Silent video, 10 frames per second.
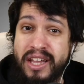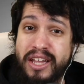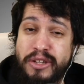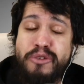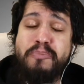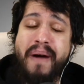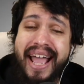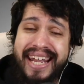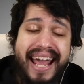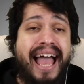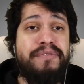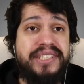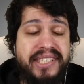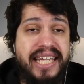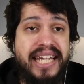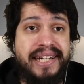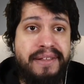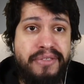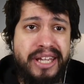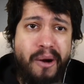you might have seen
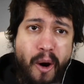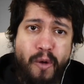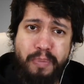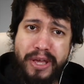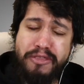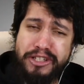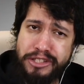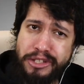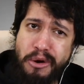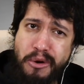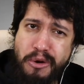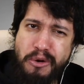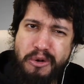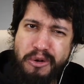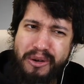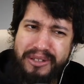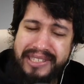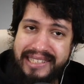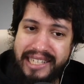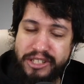the Open the Schools
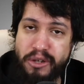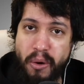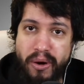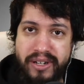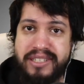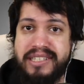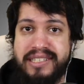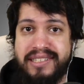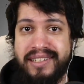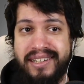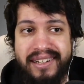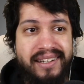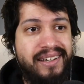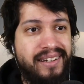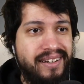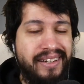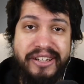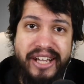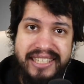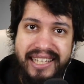discourse. You
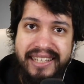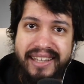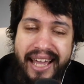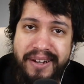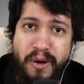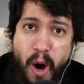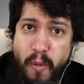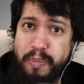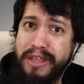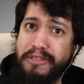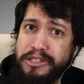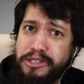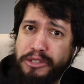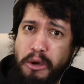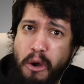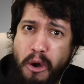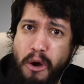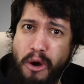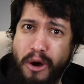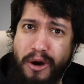guys like that? Open the
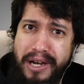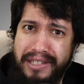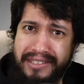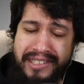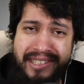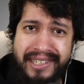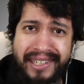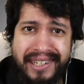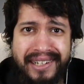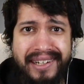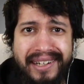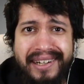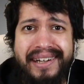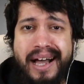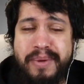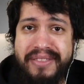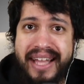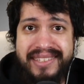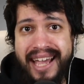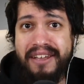schools! I mean,
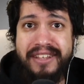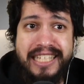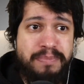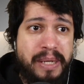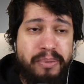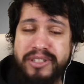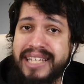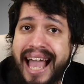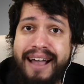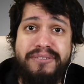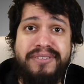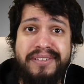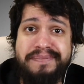that's how these people sound.